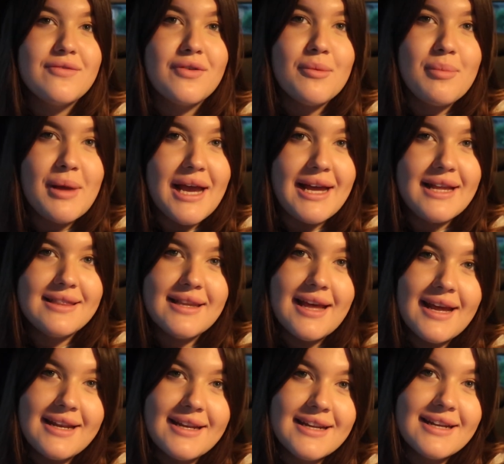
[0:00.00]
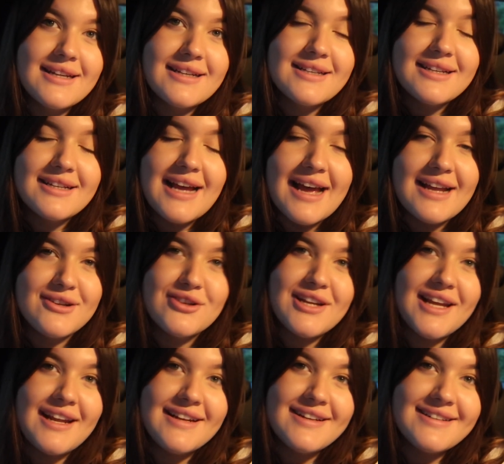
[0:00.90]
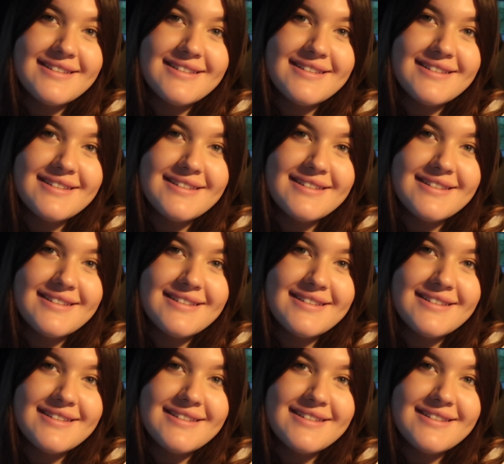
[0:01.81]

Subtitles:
for a bit and then head on in.